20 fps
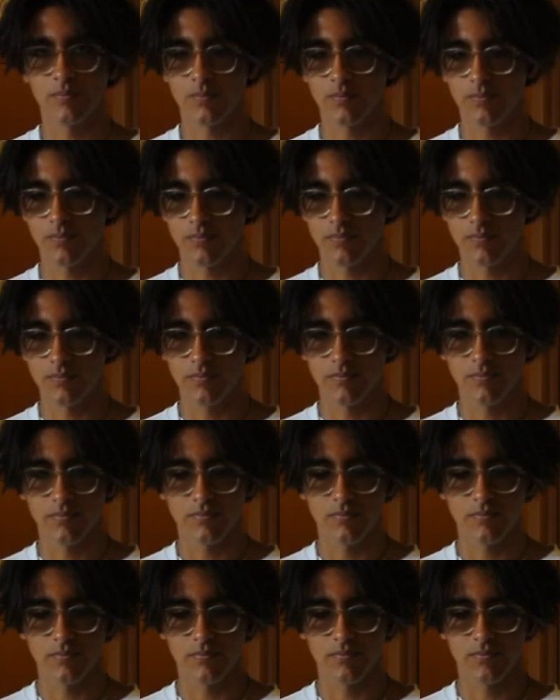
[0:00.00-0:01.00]

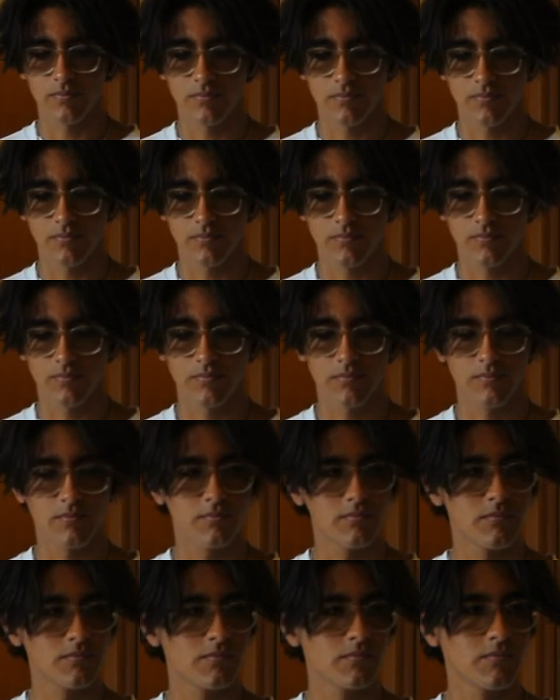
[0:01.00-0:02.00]

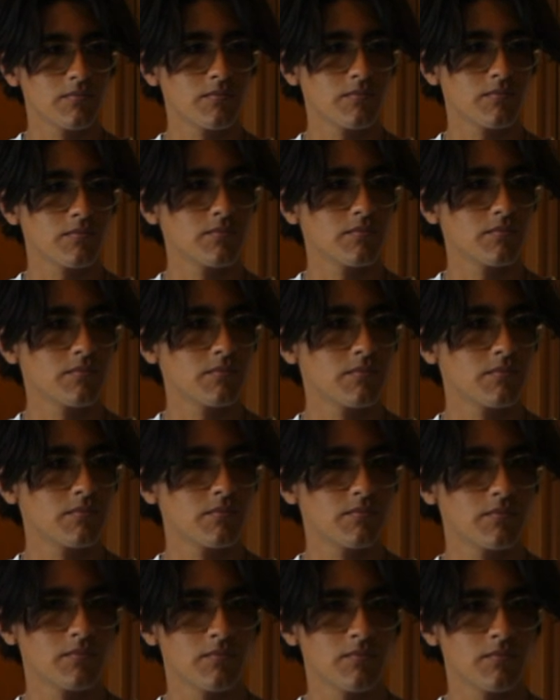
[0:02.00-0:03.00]

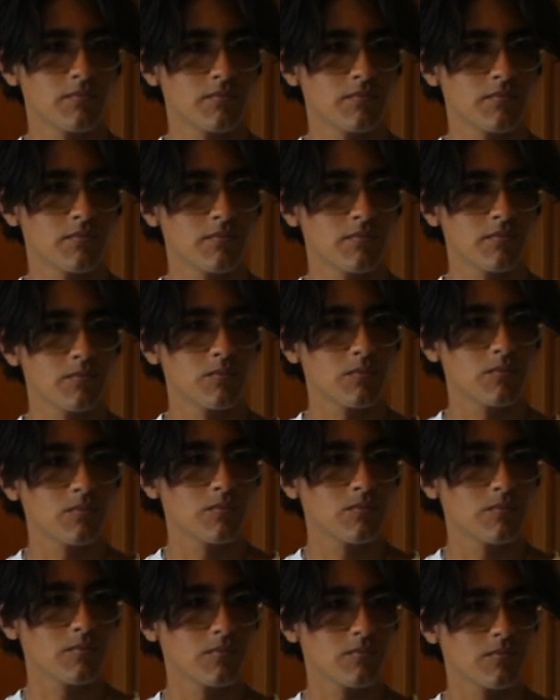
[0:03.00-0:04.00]

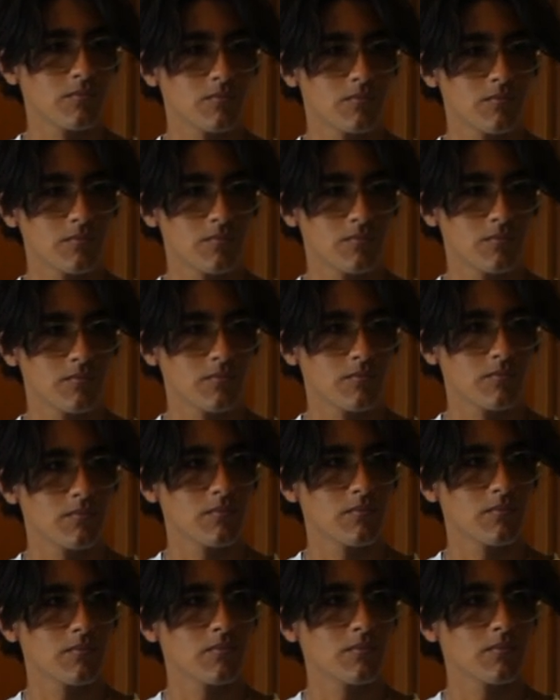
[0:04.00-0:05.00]

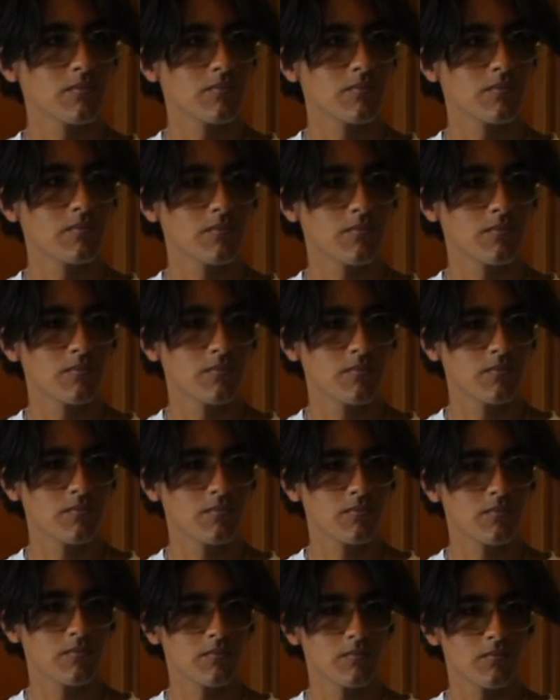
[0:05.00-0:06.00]

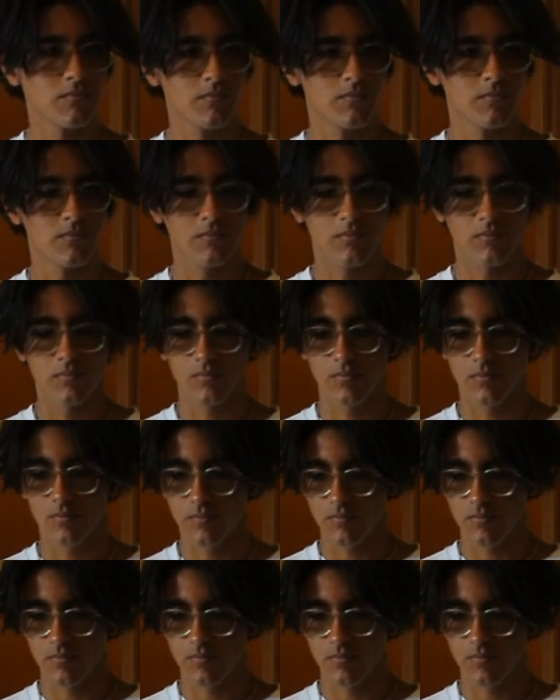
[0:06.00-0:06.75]
The person shown says nothing.